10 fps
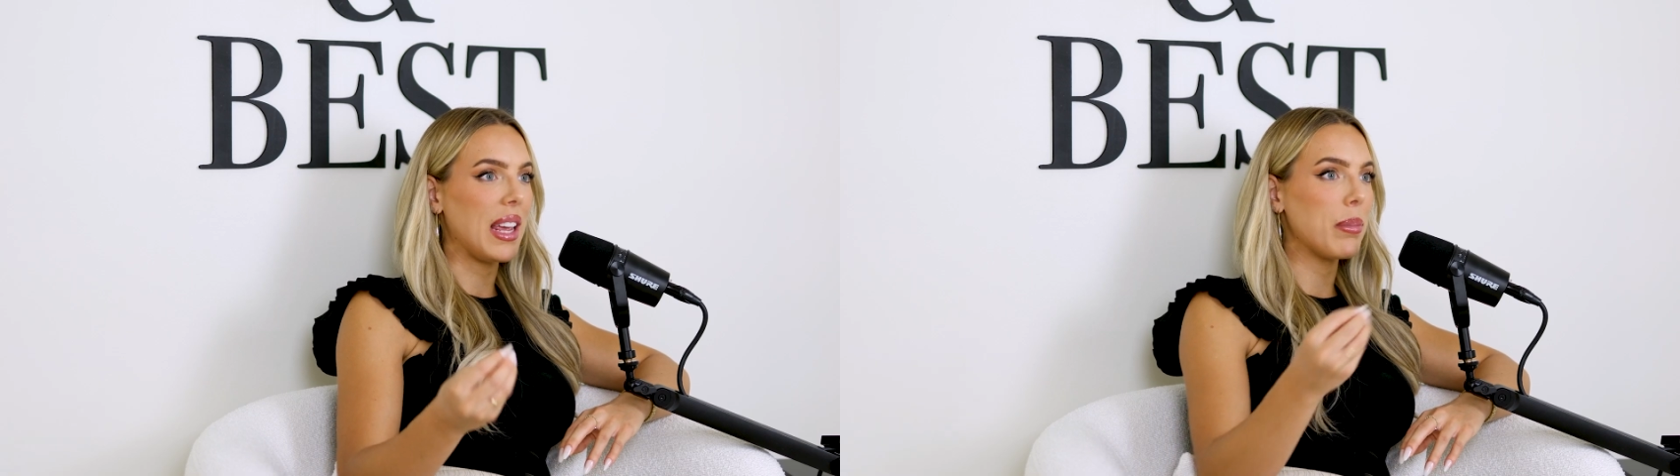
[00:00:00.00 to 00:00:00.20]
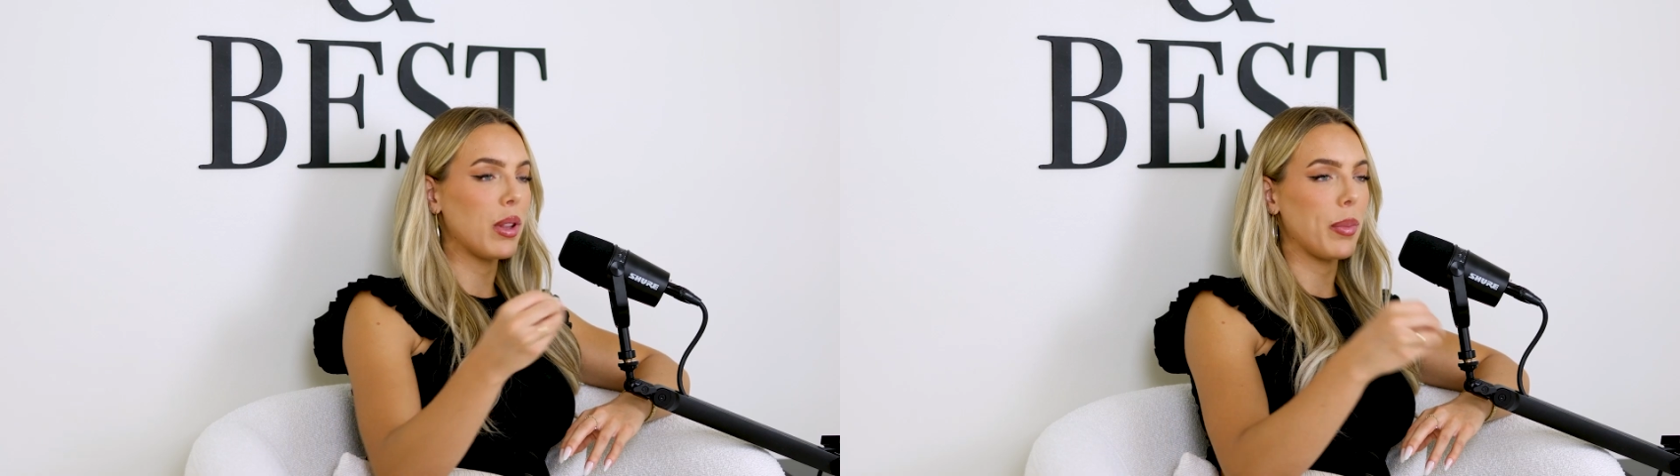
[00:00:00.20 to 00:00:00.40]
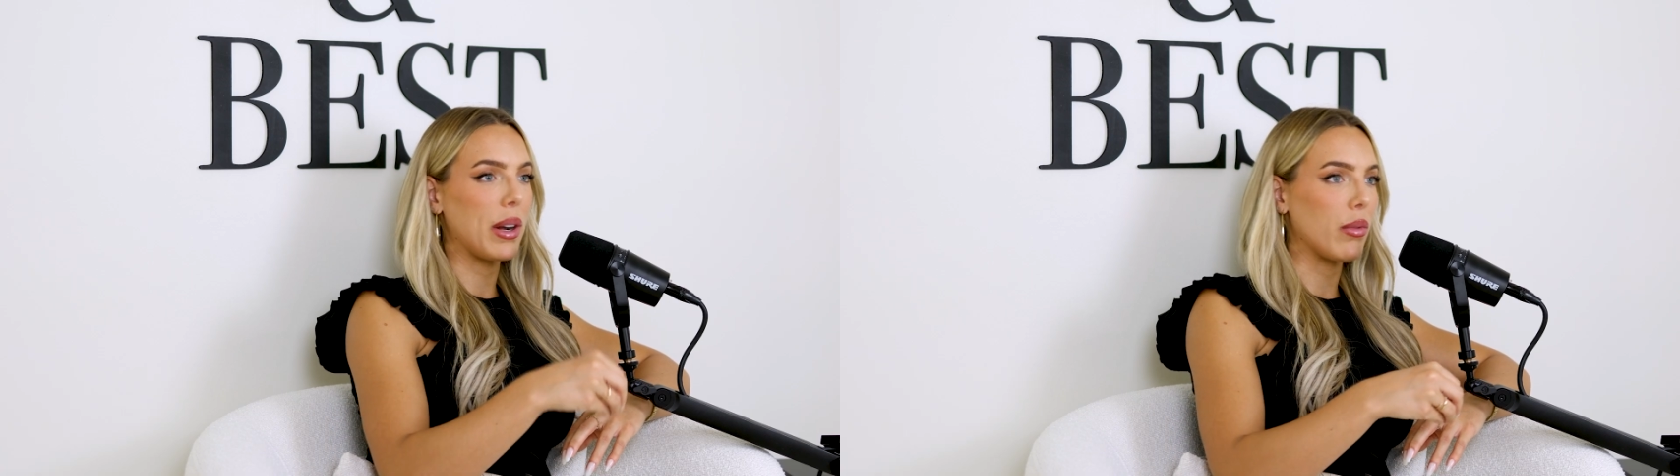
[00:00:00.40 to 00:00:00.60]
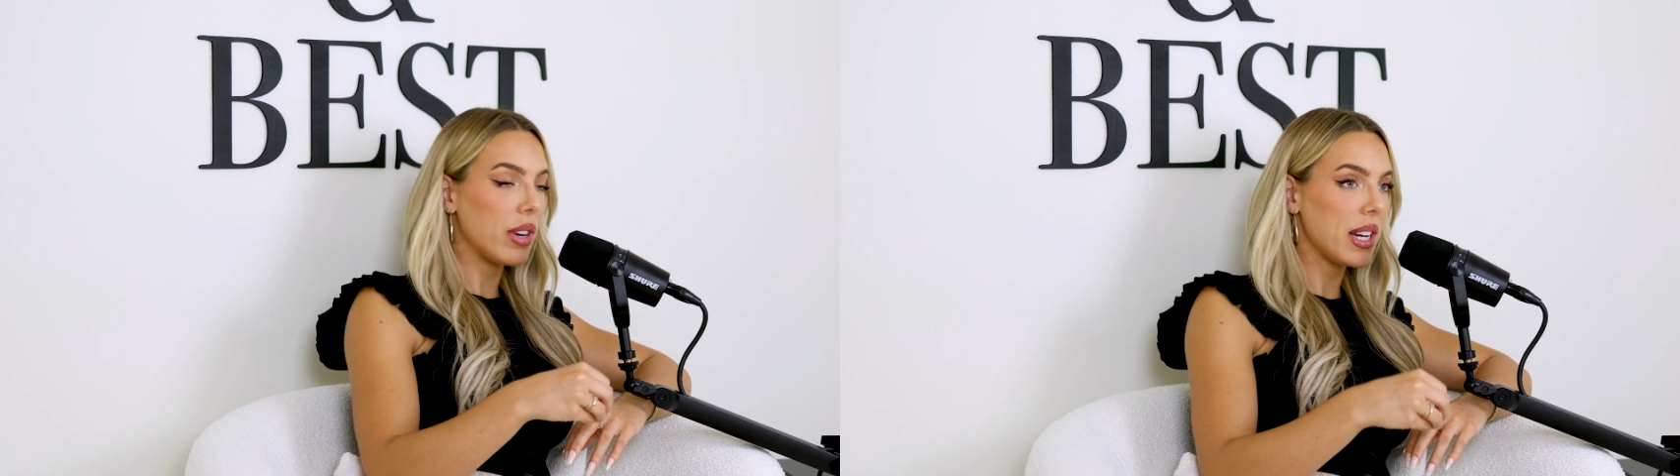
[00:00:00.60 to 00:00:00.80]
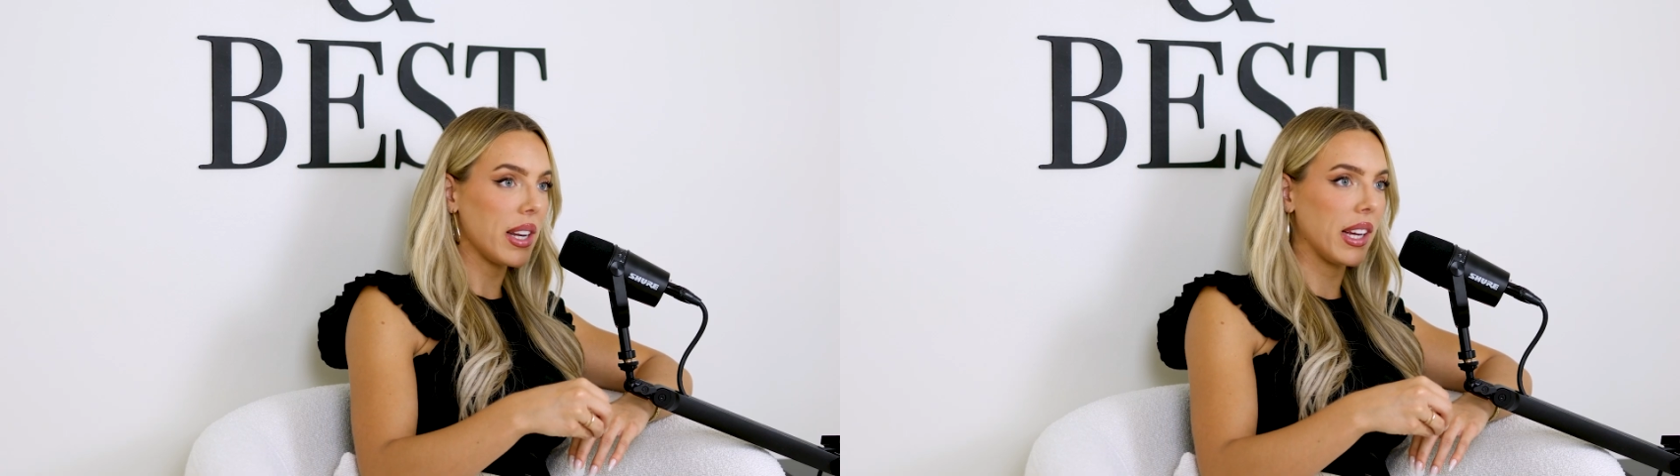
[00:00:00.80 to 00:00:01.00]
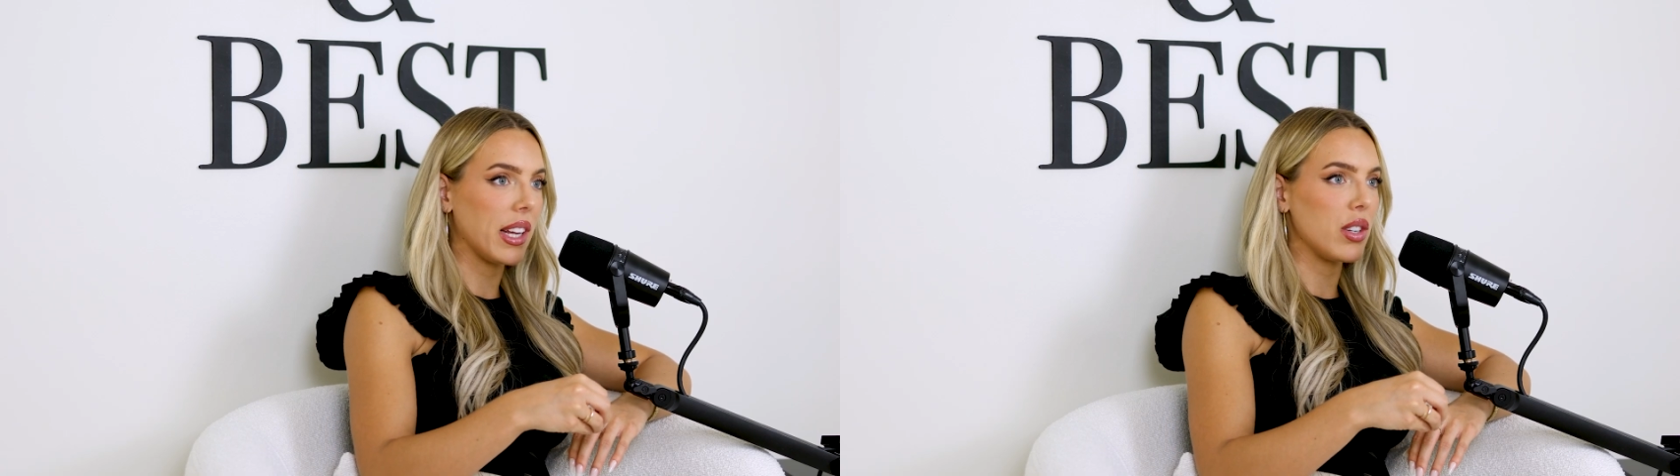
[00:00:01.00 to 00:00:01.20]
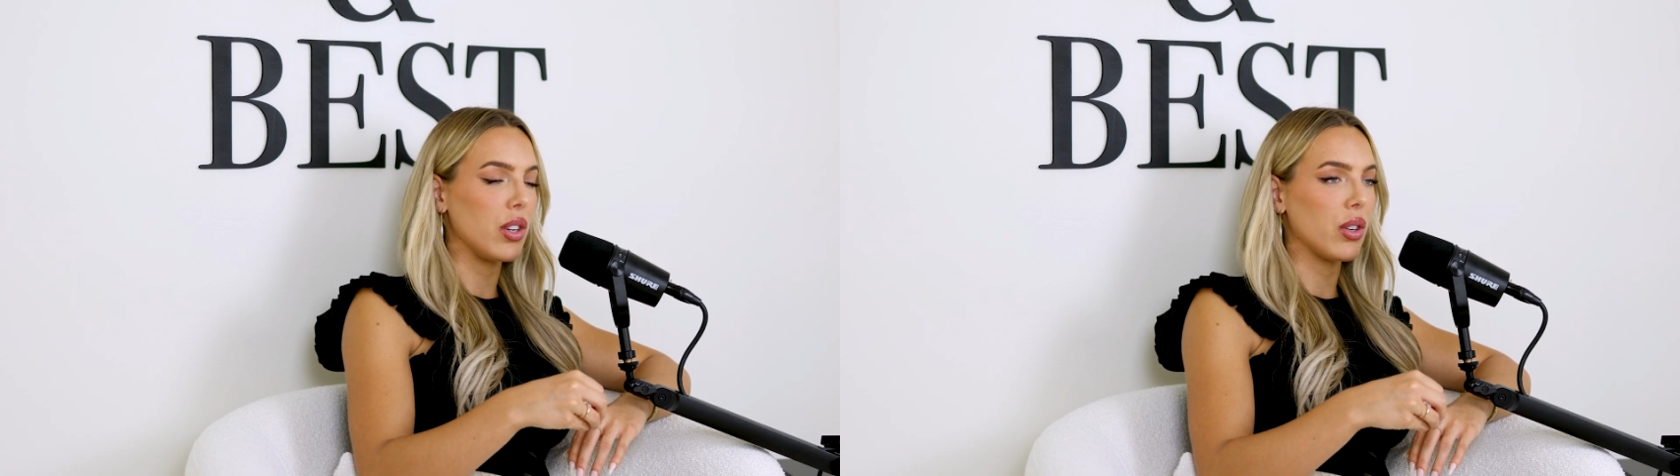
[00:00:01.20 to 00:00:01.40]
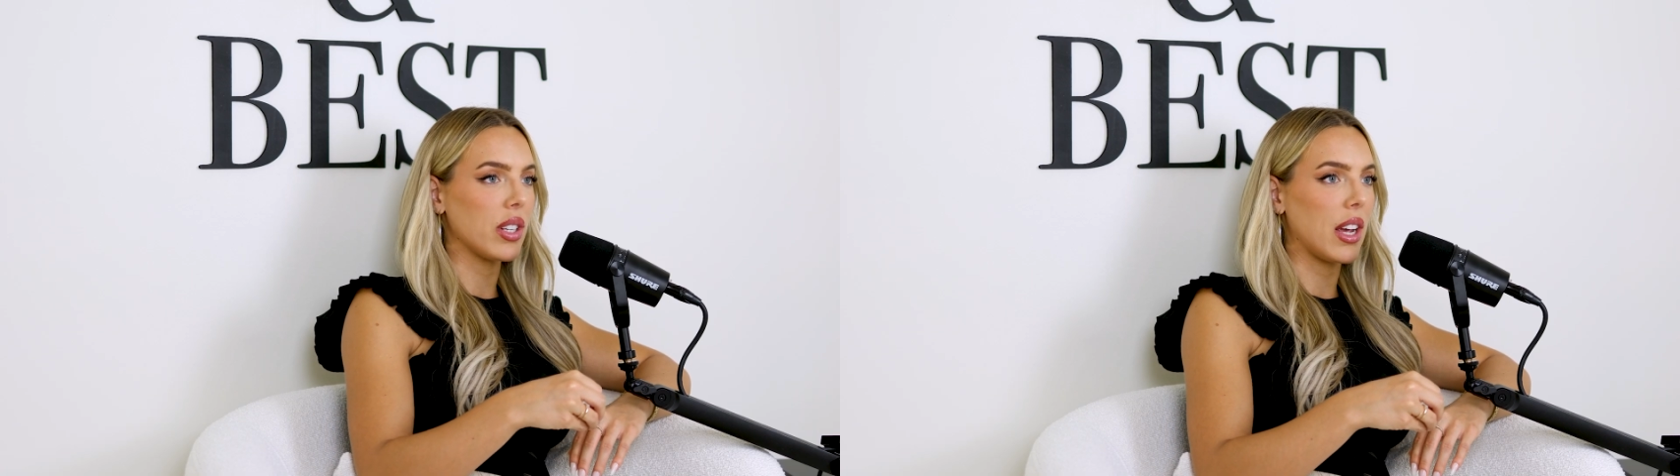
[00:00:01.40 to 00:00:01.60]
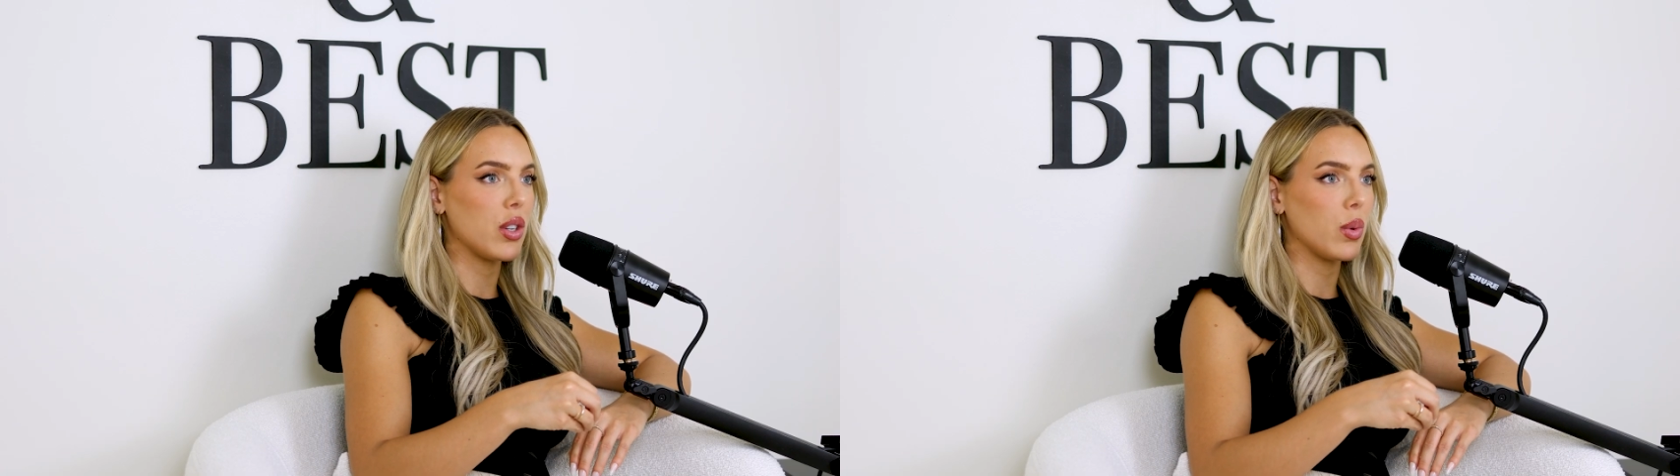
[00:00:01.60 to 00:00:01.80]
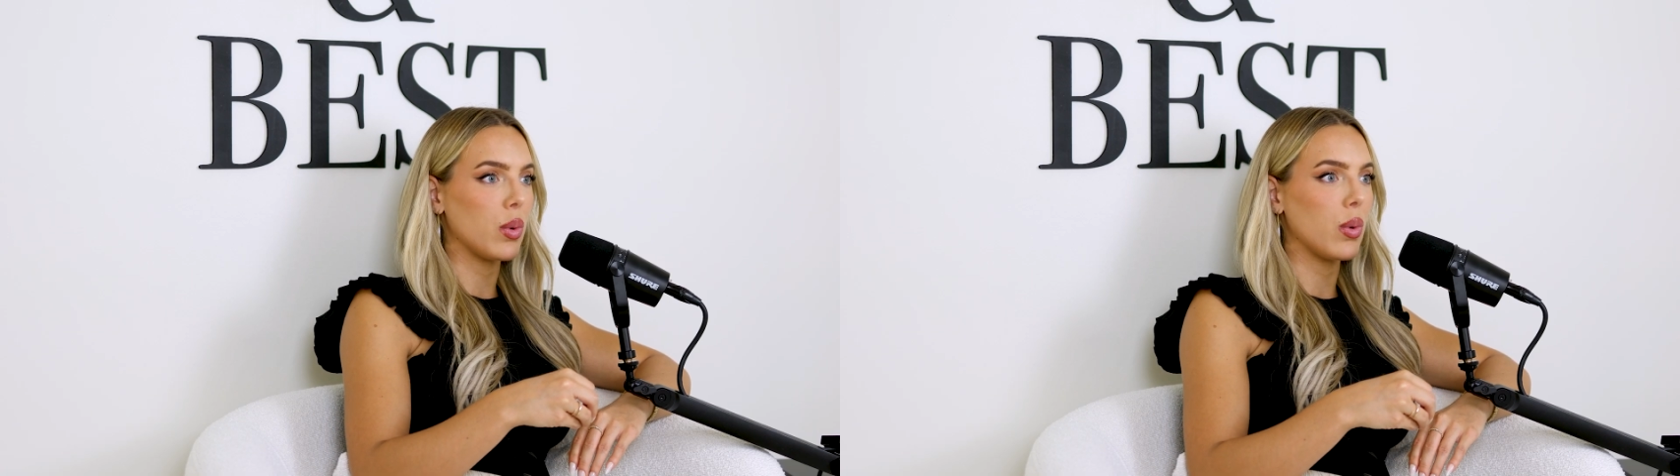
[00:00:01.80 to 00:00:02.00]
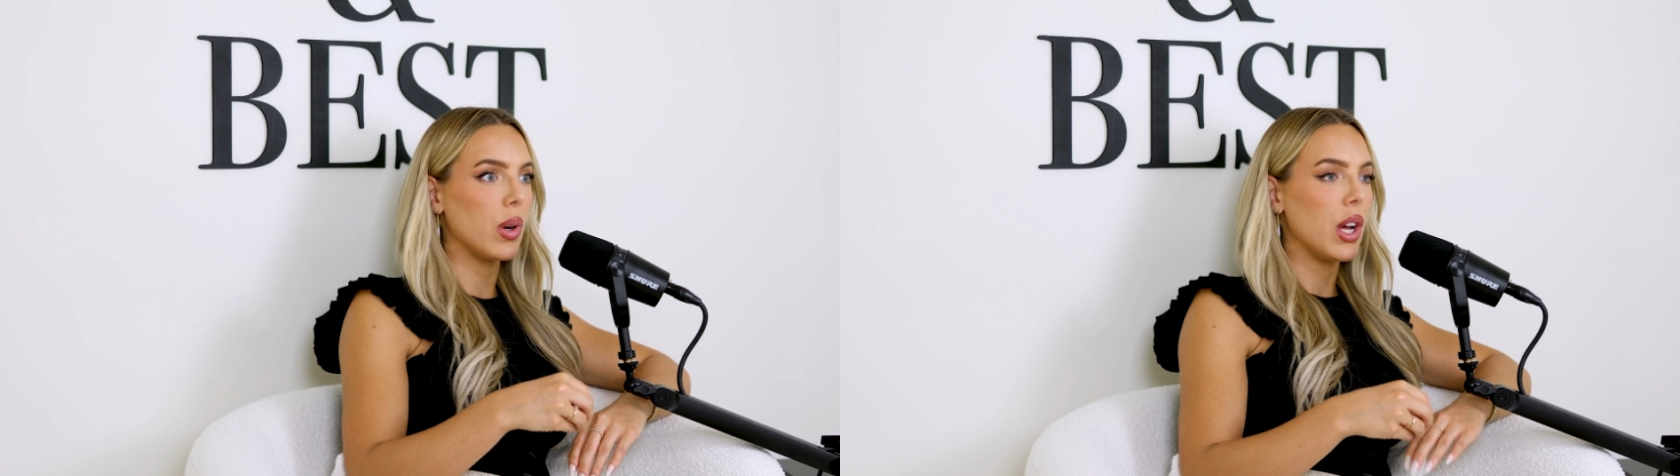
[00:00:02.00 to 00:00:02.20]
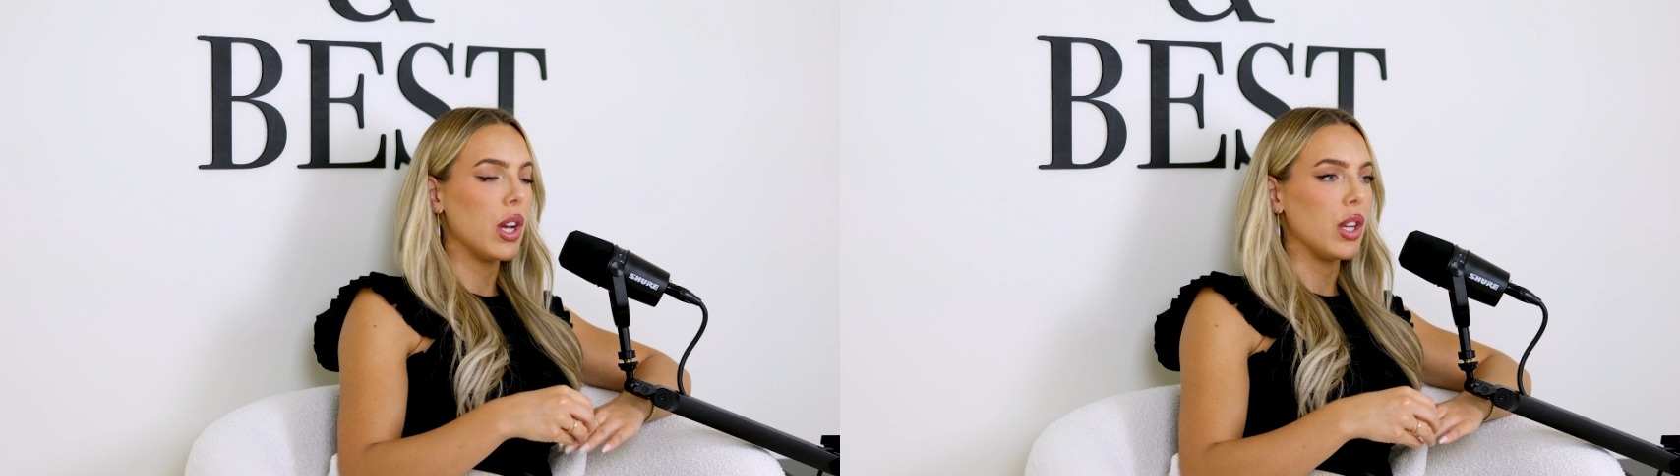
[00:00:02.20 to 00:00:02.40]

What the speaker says: implement reading into your schedule,